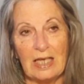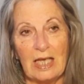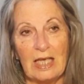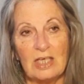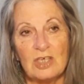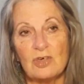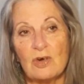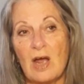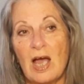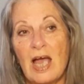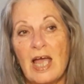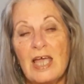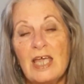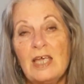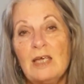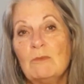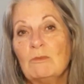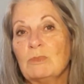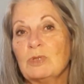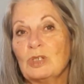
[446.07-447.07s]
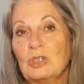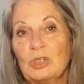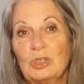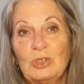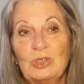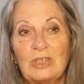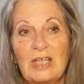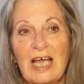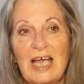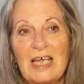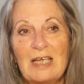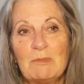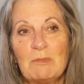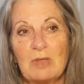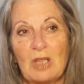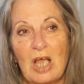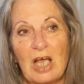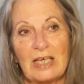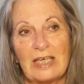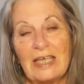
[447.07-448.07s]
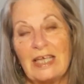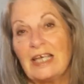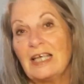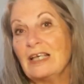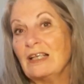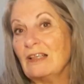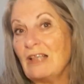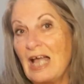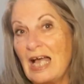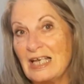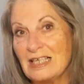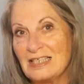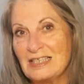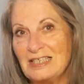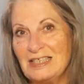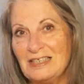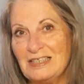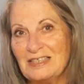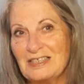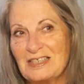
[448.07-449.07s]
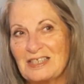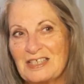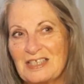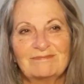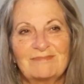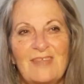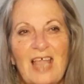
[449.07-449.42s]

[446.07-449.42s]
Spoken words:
Try blue light blocking glasses.